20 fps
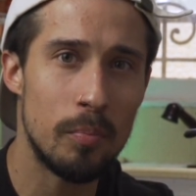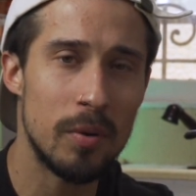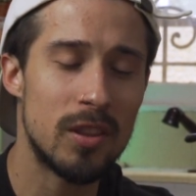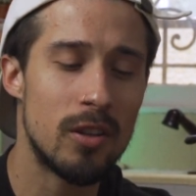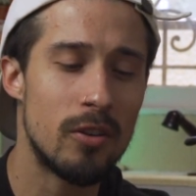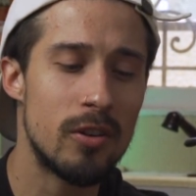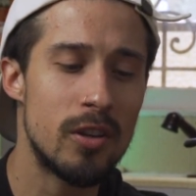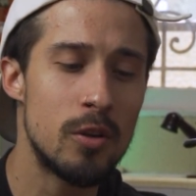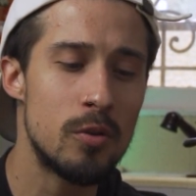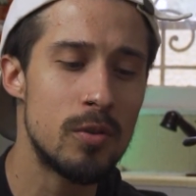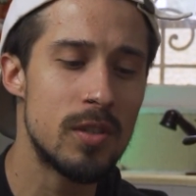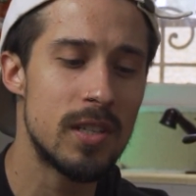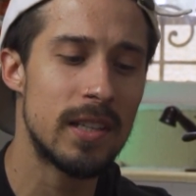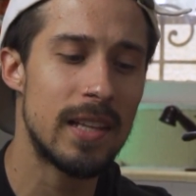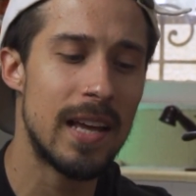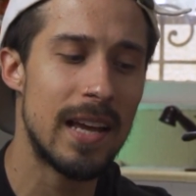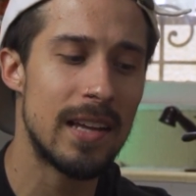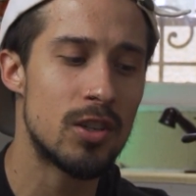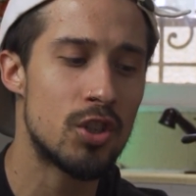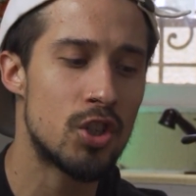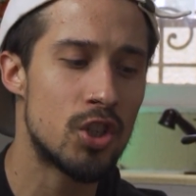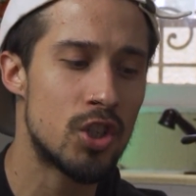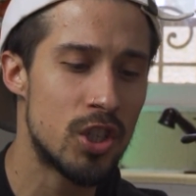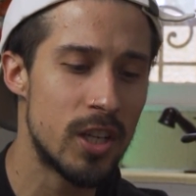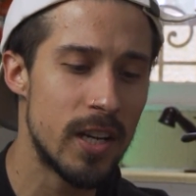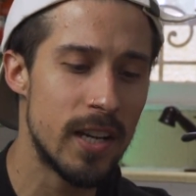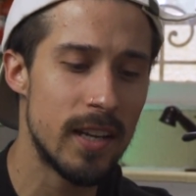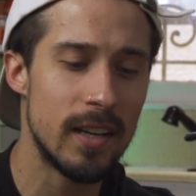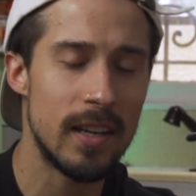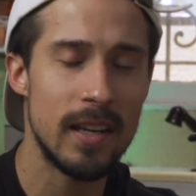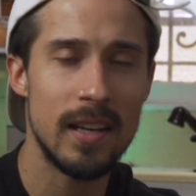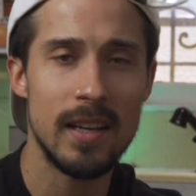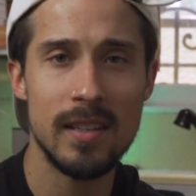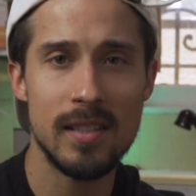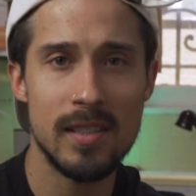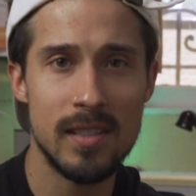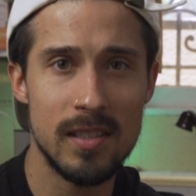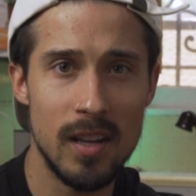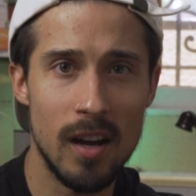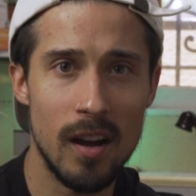but they're using that shit
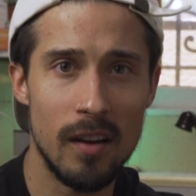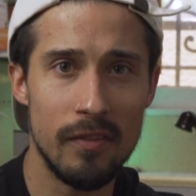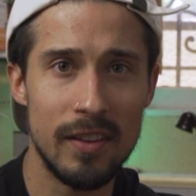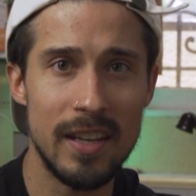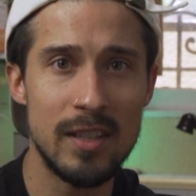stuff.